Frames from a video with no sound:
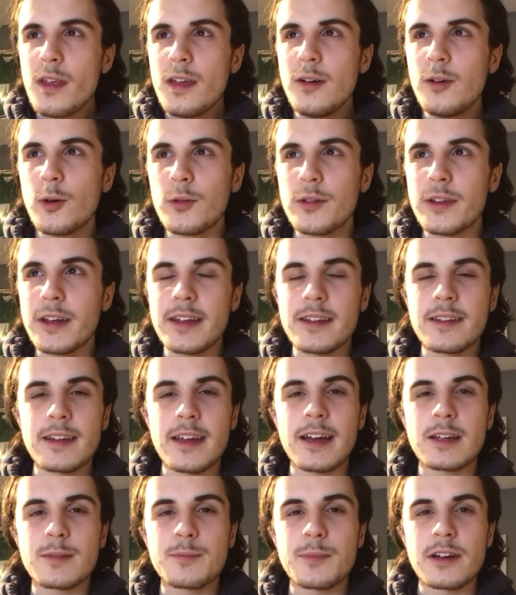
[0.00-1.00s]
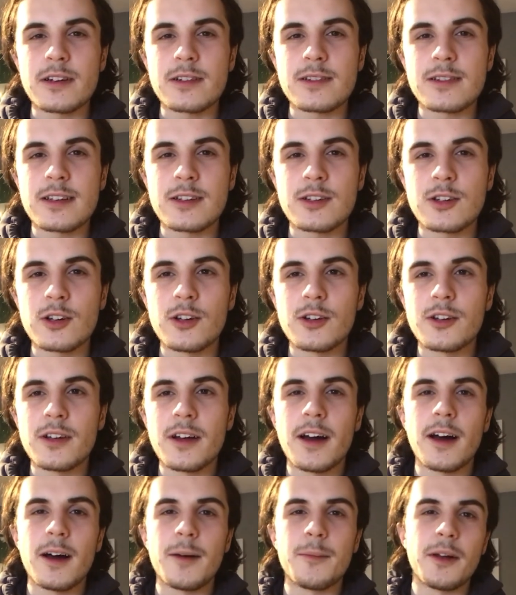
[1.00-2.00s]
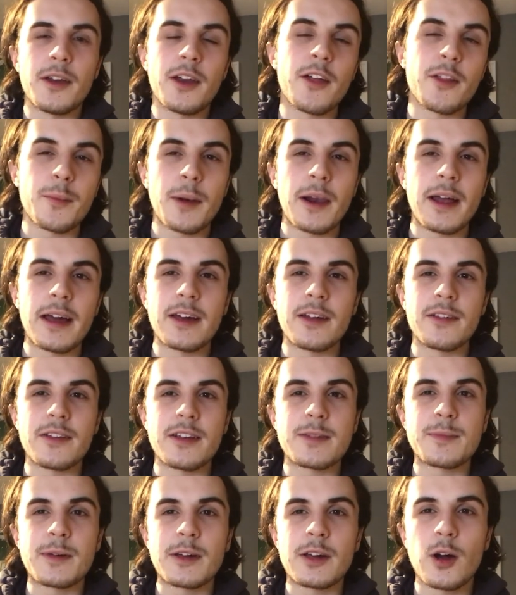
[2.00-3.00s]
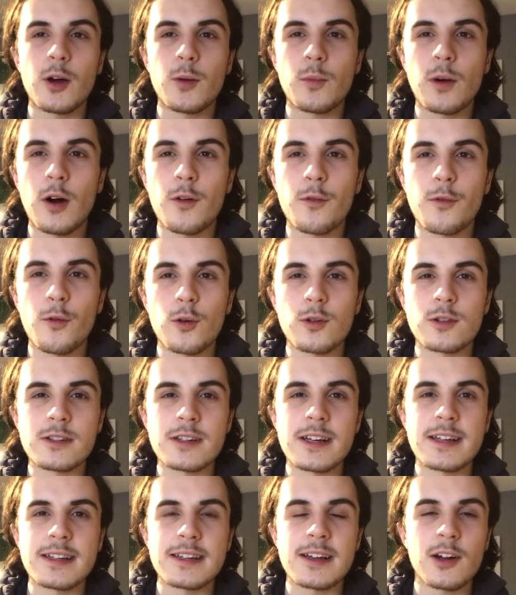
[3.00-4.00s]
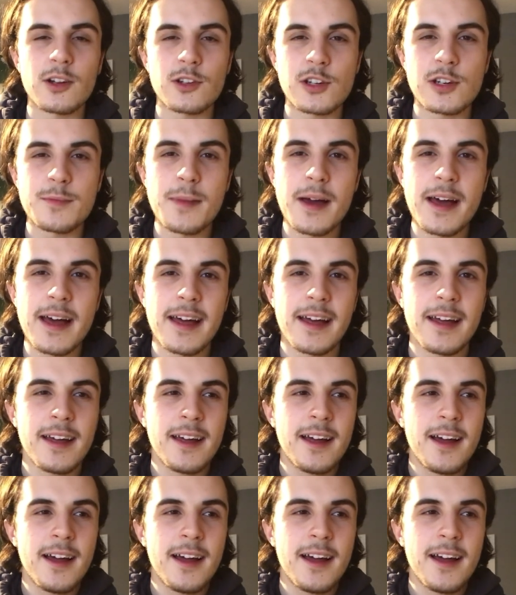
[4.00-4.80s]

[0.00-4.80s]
all the experience is good. Another player that's been going well for is Archie Mayor.